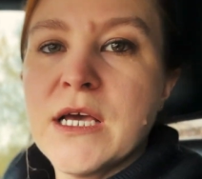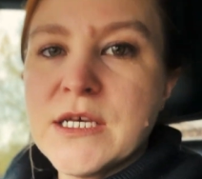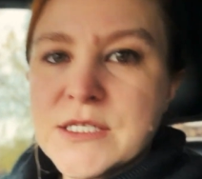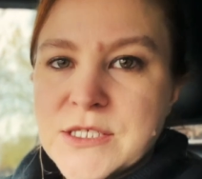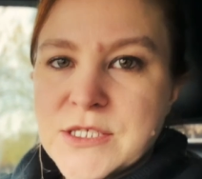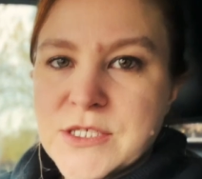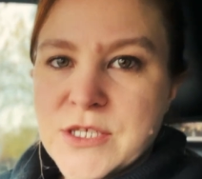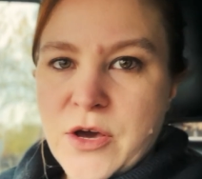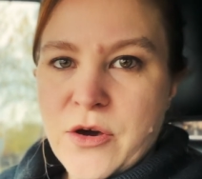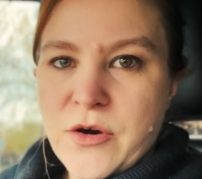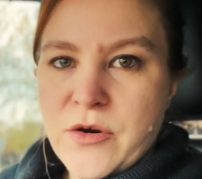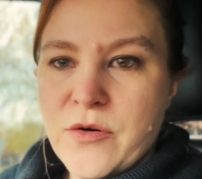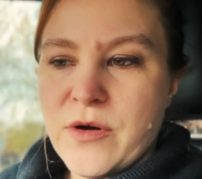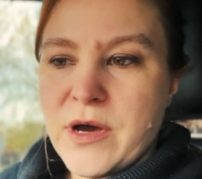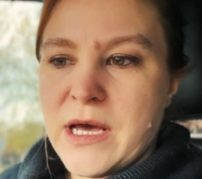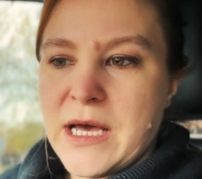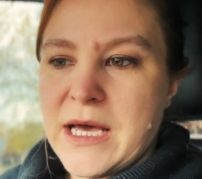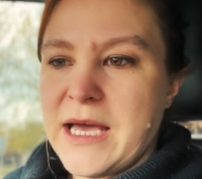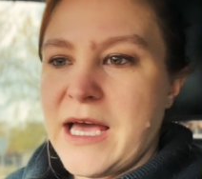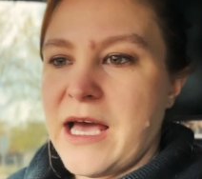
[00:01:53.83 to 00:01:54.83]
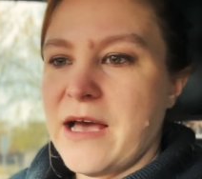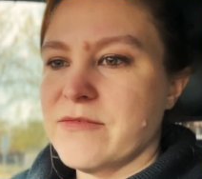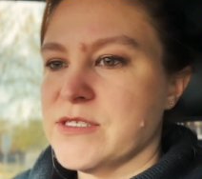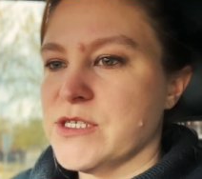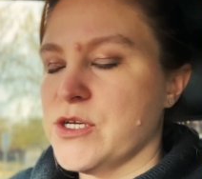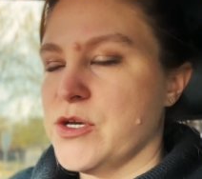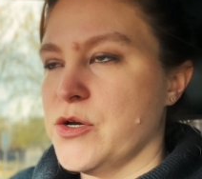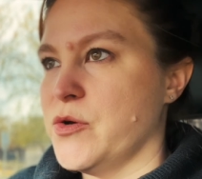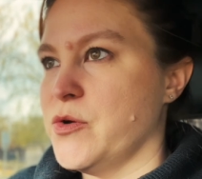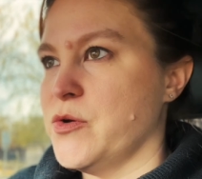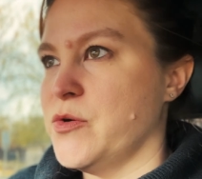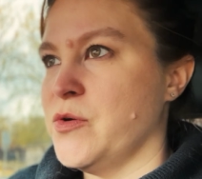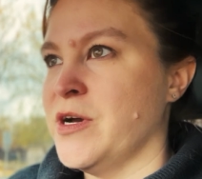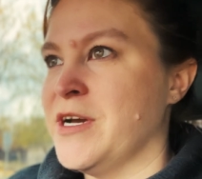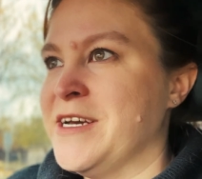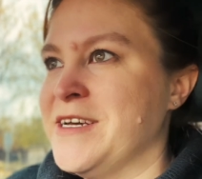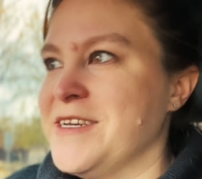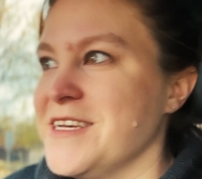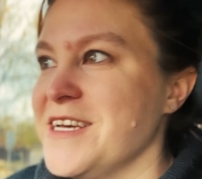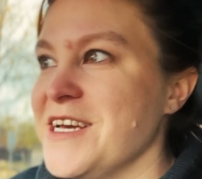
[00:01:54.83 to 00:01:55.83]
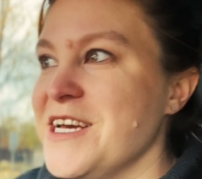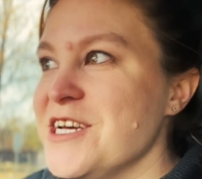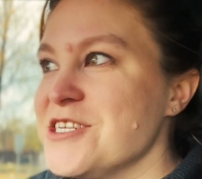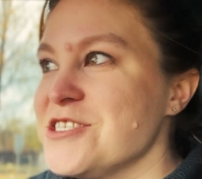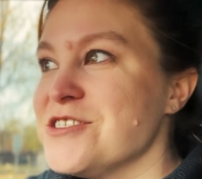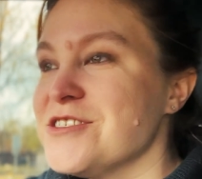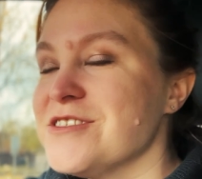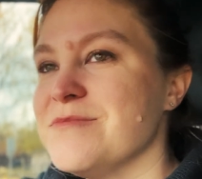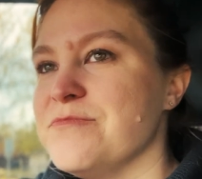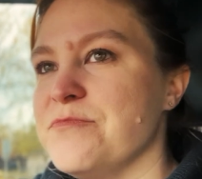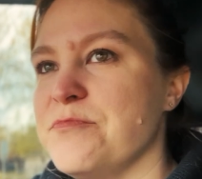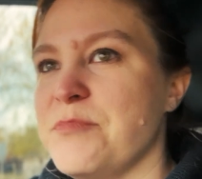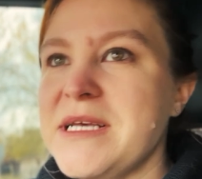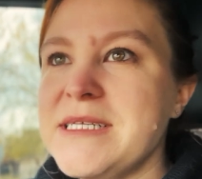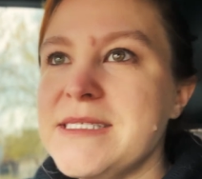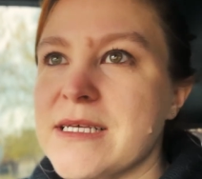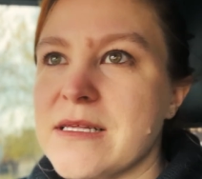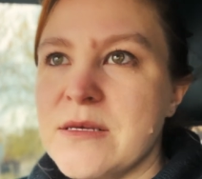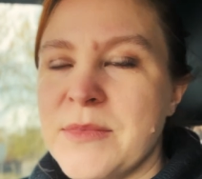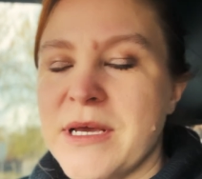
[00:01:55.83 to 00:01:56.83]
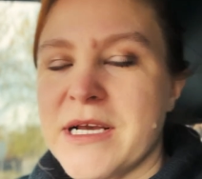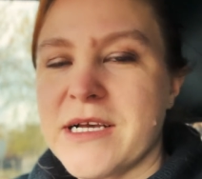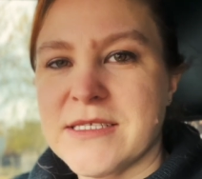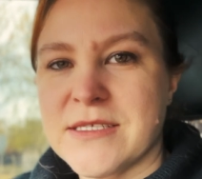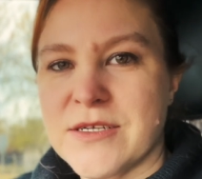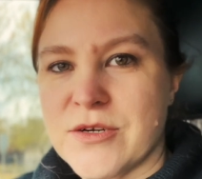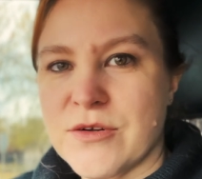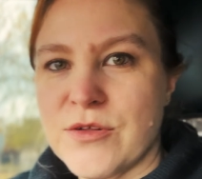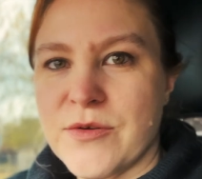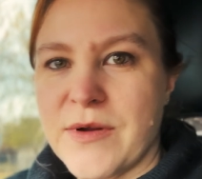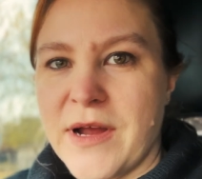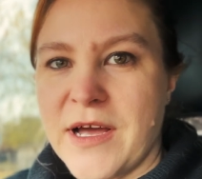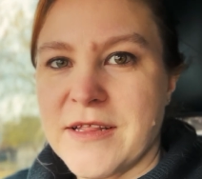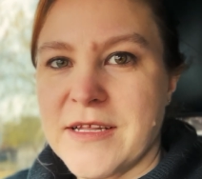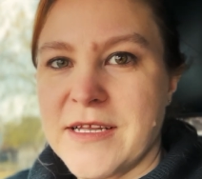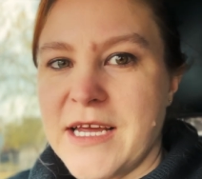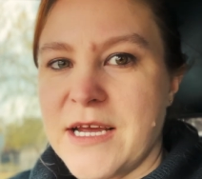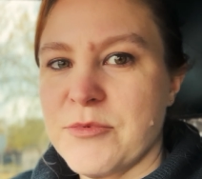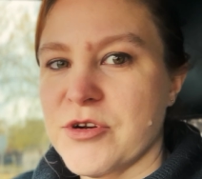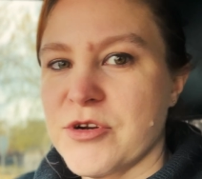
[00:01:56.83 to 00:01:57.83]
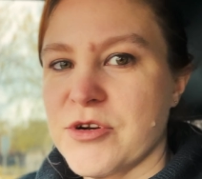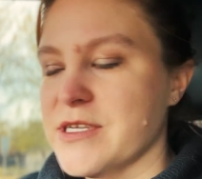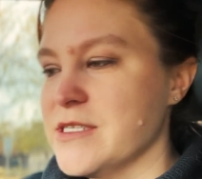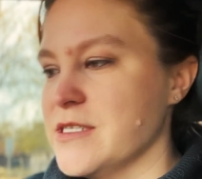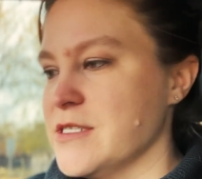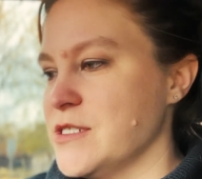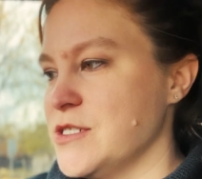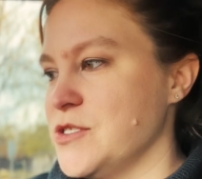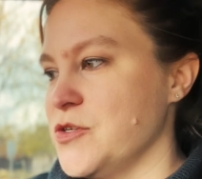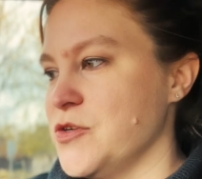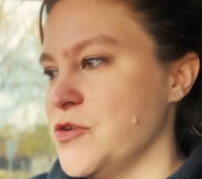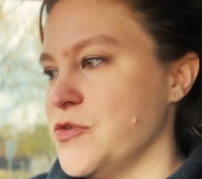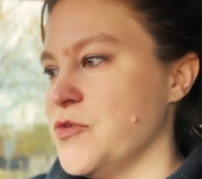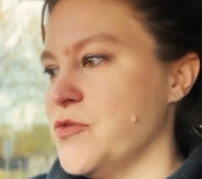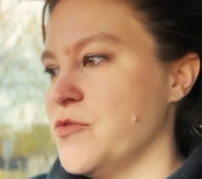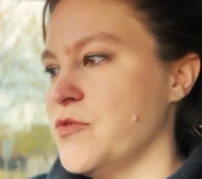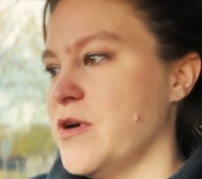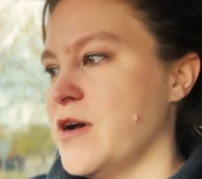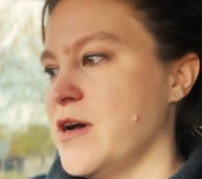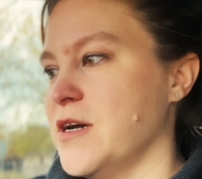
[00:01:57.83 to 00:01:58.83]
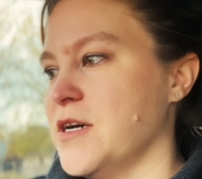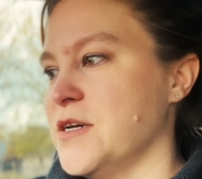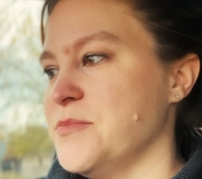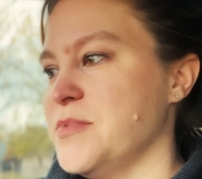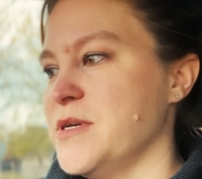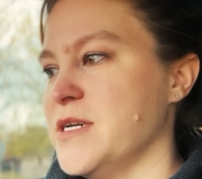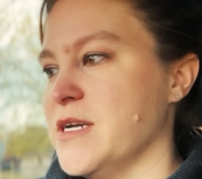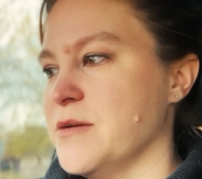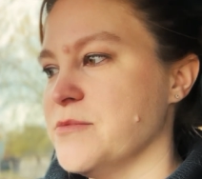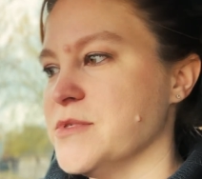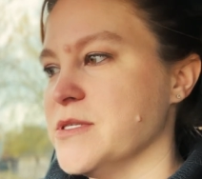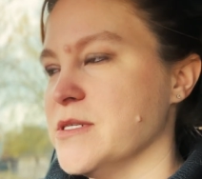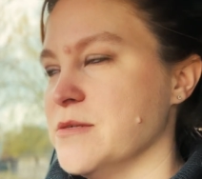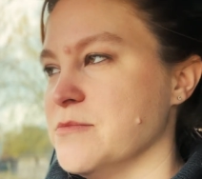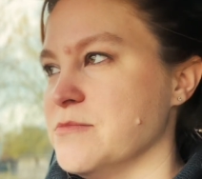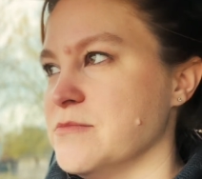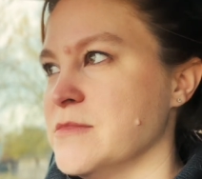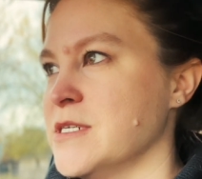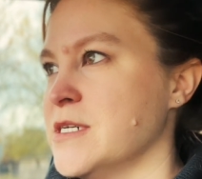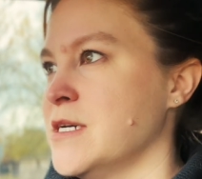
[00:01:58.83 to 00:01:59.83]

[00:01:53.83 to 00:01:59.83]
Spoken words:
So I have to go basically make a circle around the neighborhood to pick up some